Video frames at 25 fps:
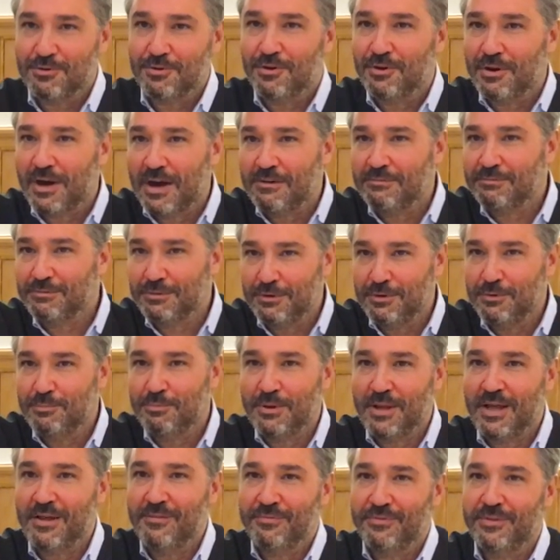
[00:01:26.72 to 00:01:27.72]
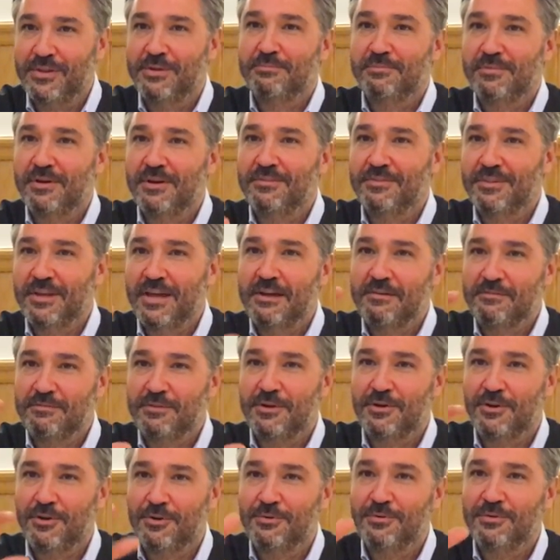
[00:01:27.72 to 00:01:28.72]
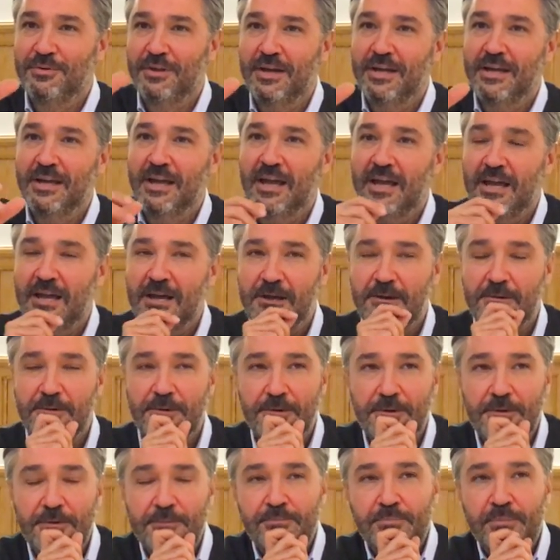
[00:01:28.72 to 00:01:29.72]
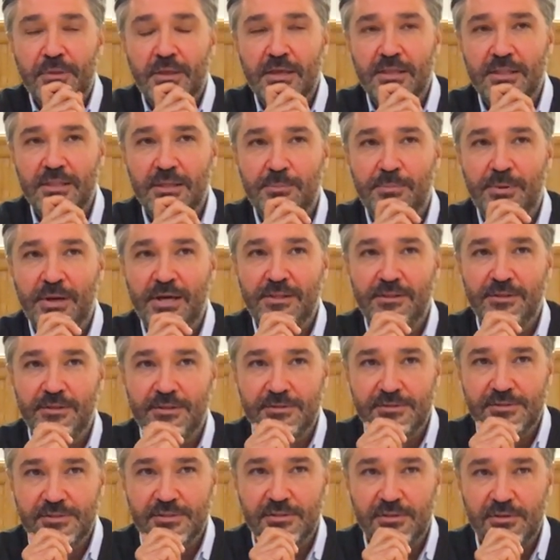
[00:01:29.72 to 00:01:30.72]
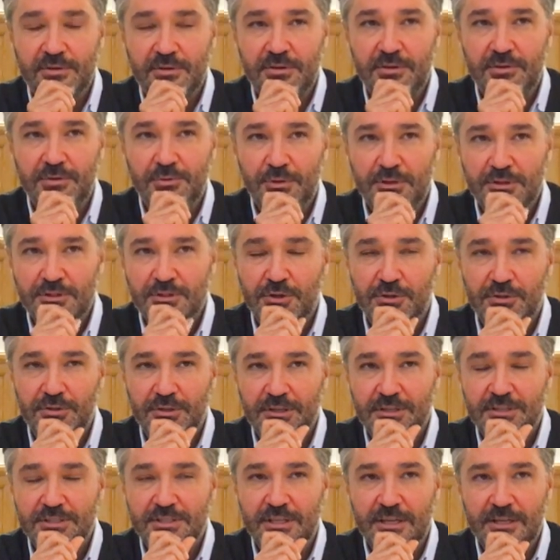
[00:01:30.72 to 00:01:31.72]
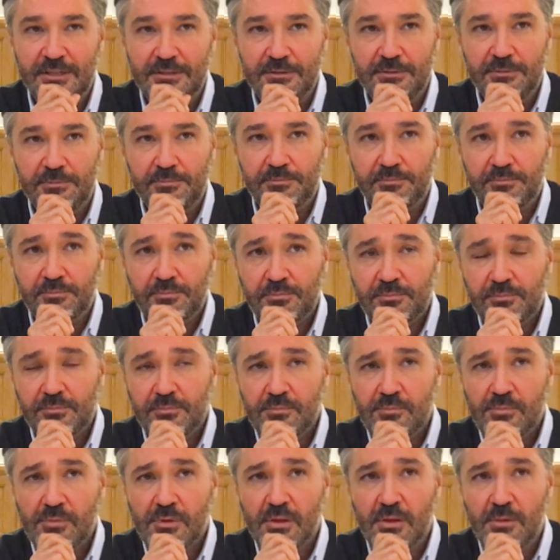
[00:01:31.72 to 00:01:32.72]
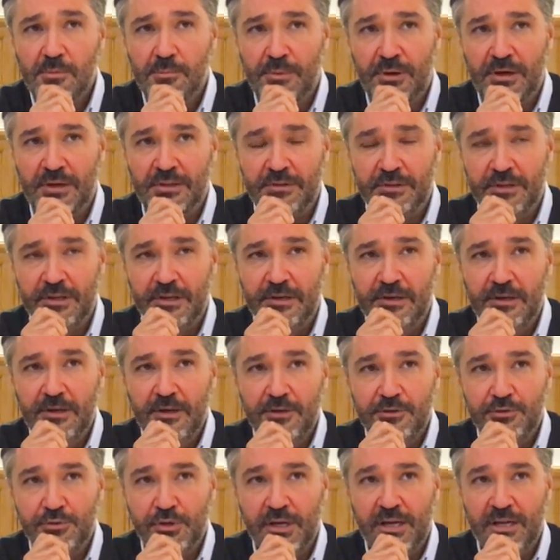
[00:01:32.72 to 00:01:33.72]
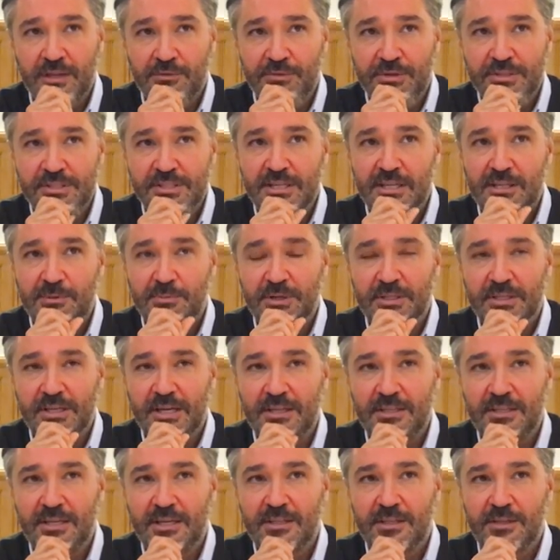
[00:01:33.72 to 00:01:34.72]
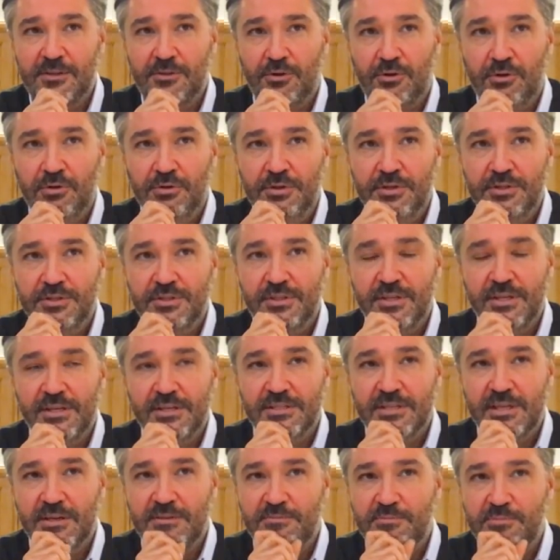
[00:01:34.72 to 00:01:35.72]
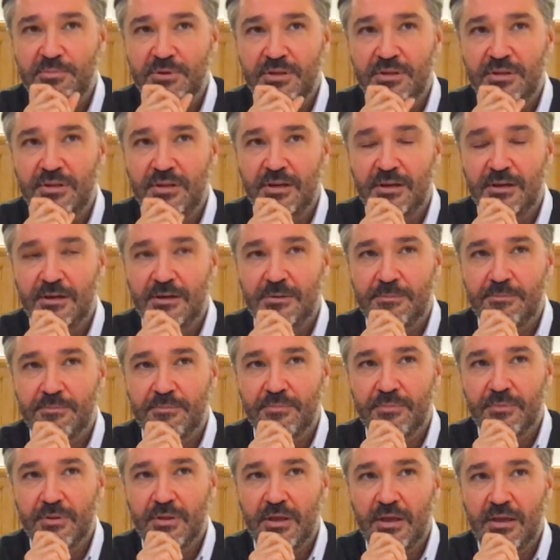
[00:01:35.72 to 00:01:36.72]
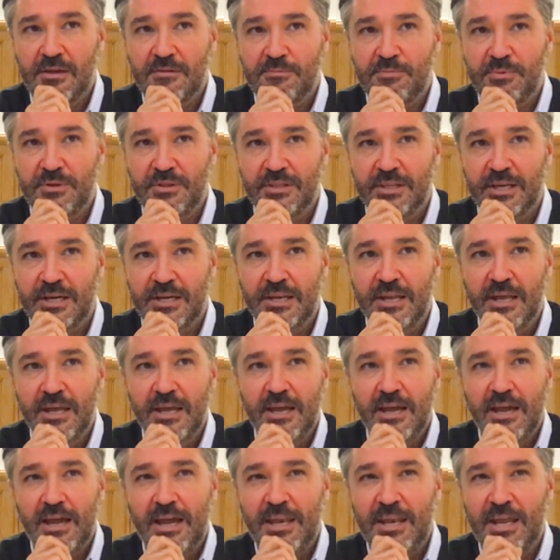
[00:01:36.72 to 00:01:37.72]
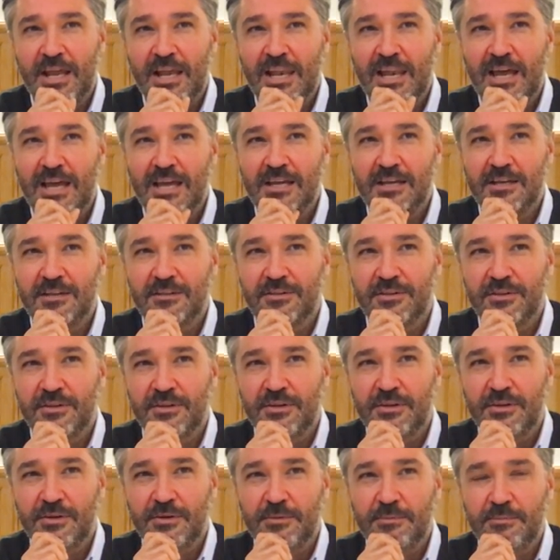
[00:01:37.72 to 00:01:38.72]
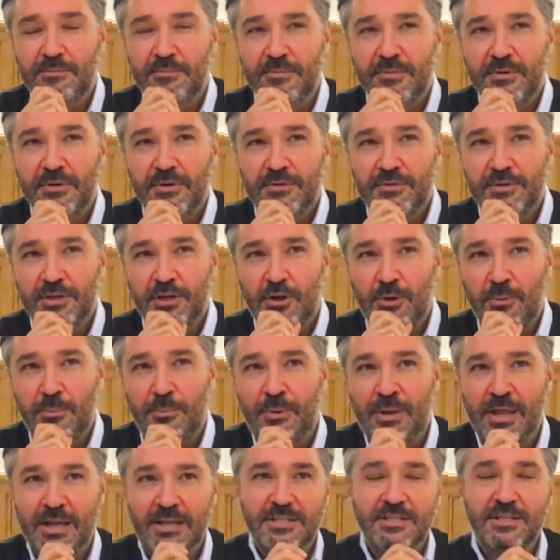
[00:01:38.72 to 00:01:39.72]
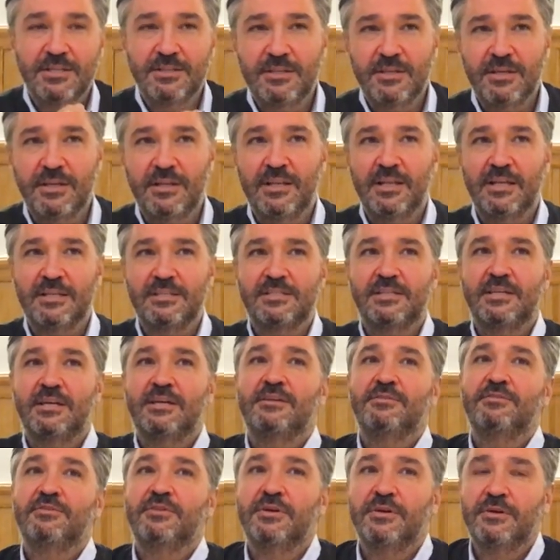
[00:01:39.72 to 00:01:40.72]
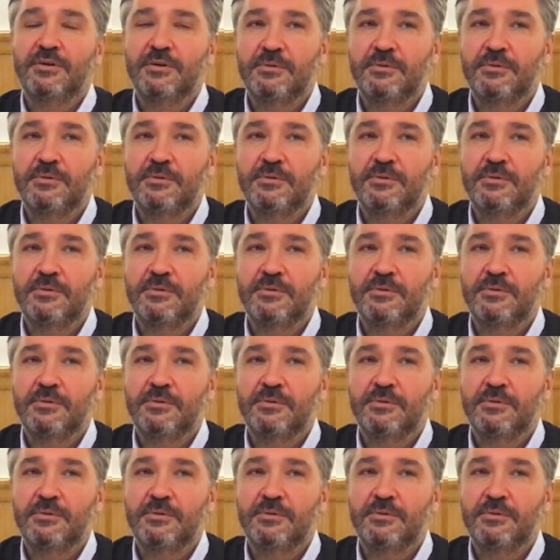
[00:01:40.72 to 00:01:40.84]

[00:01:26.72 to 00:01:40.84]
to grow after you plant them, and they have their own independence to a certain extent. But so I got fascinated by the idea that all these things have been done, and I liked the complexity and, let's say,